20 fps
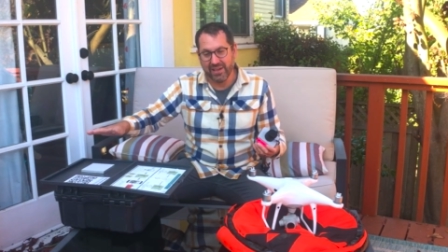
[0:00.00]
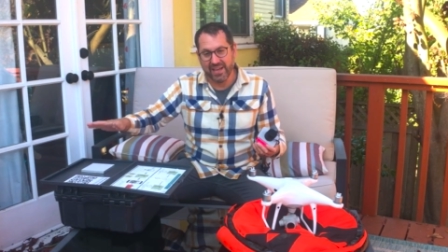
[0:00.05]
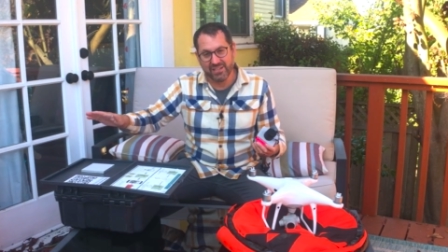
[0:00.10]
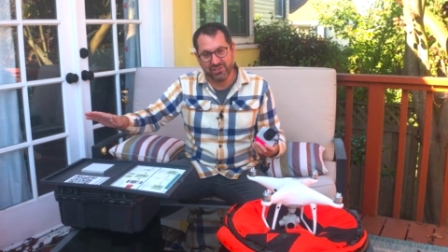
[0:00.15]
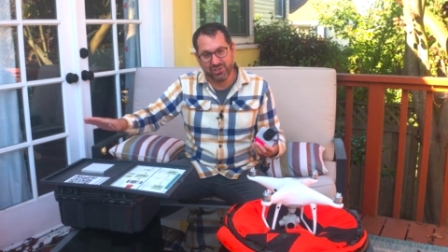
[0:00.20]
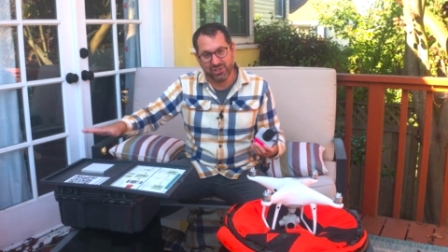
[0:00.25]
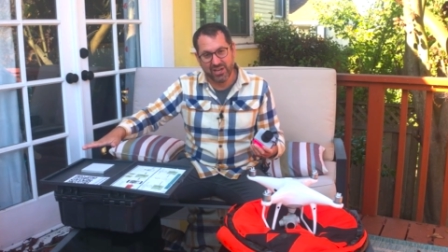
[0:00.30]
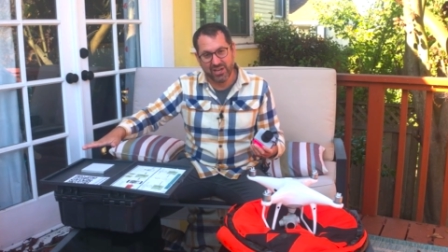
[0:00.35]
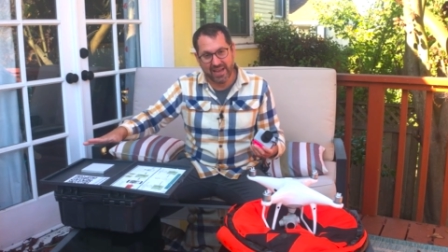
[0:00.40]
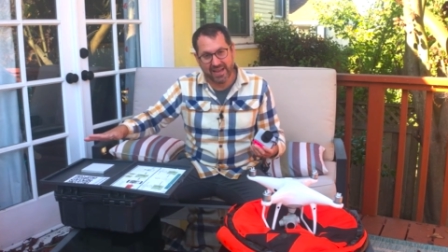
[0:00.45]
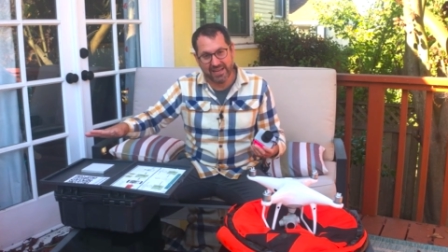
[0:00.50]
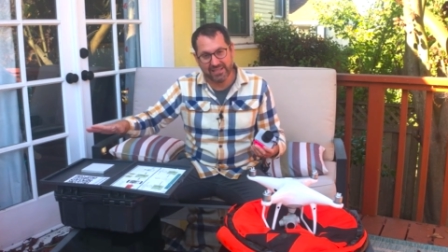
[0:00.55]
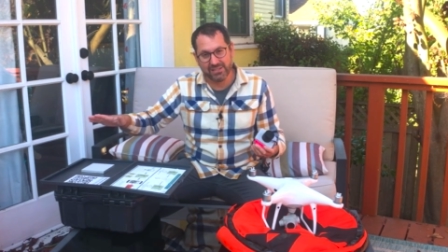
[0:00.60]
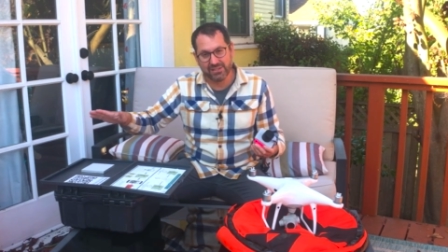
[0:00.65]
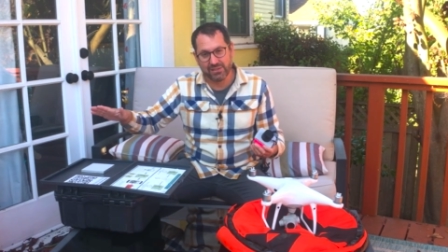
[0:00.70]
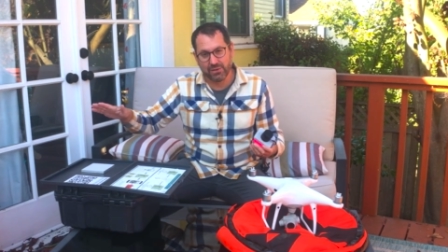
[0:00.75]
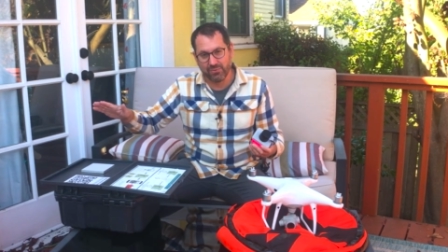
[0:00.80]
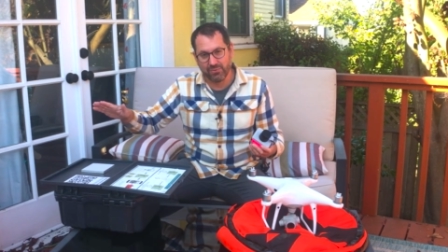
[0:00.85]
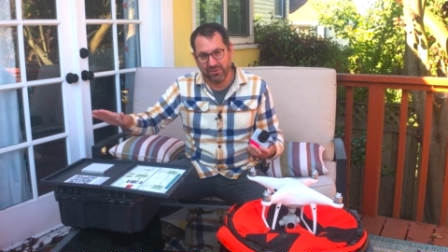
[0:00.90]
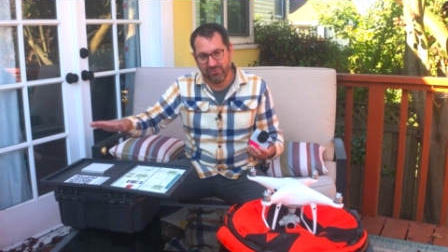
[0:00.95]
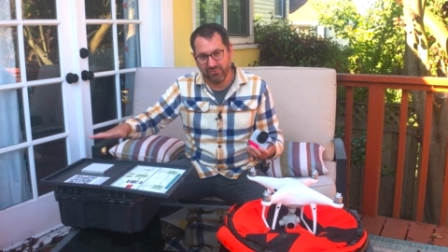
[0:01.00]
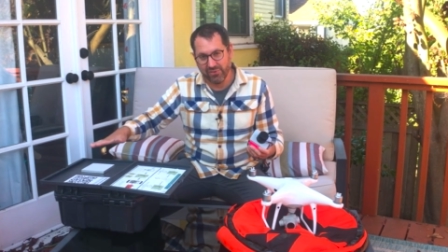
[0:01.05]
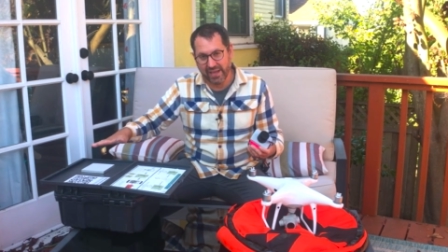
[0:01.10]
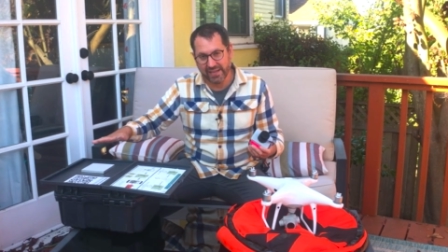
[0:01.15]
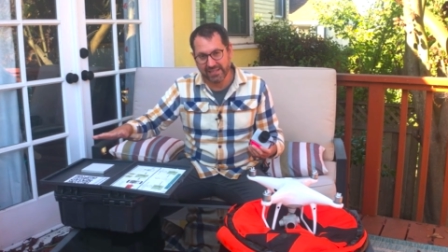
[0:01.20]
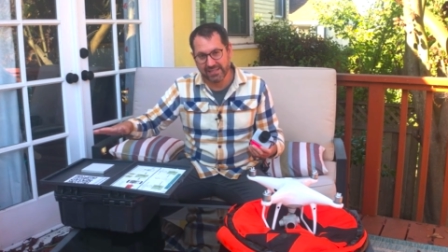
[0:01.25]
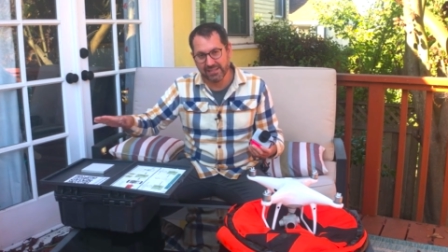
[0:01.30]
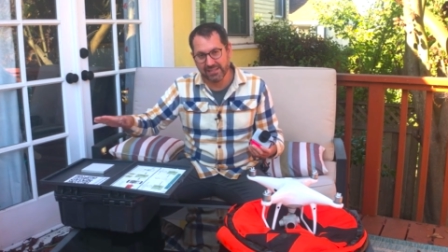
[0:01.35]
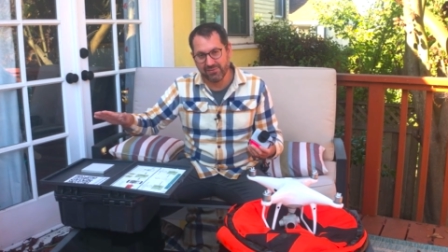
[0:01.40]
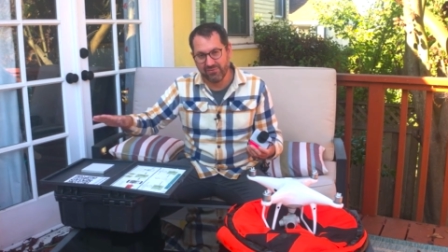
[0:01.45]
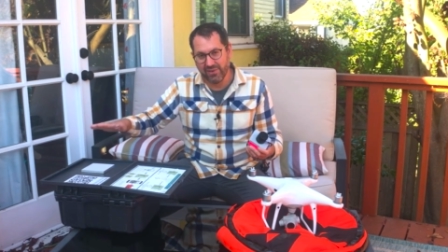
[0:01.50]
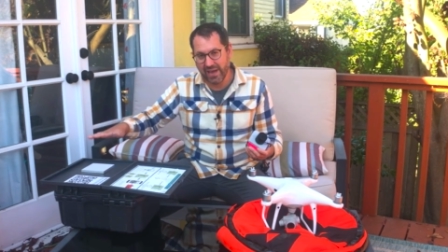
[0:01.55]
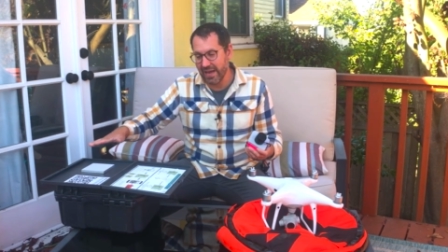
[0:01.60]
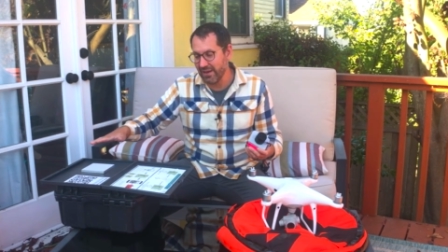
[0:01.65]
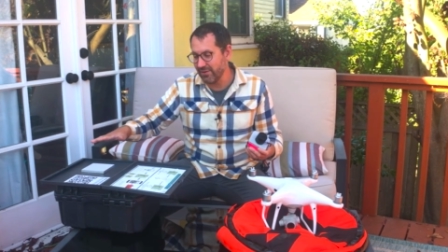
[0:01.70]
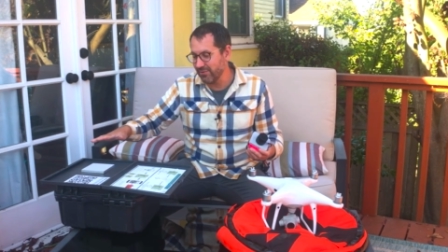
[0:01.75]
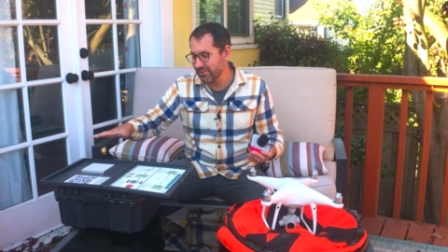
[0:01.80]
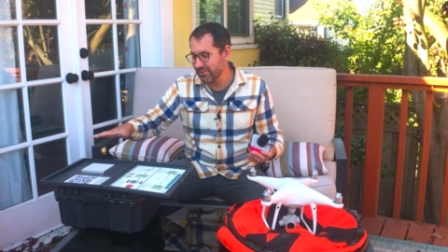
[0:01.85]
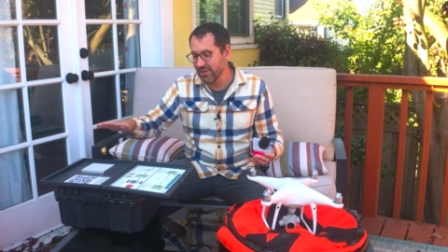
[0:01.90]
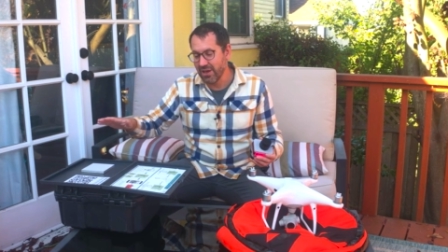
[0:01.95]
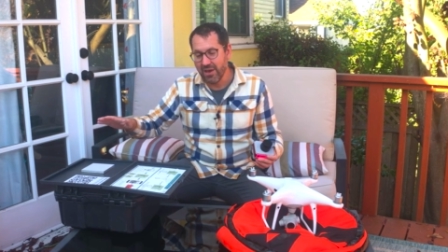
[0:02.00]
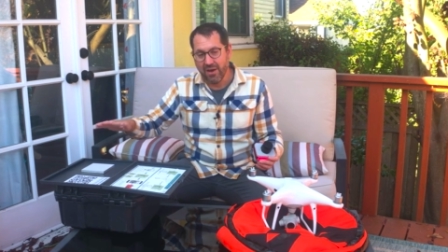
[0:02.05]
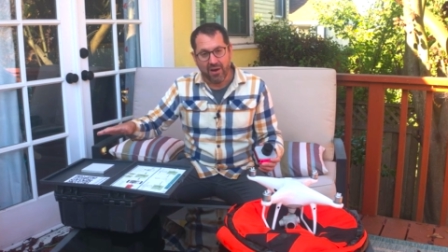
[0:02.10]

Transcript: and change the reflectance values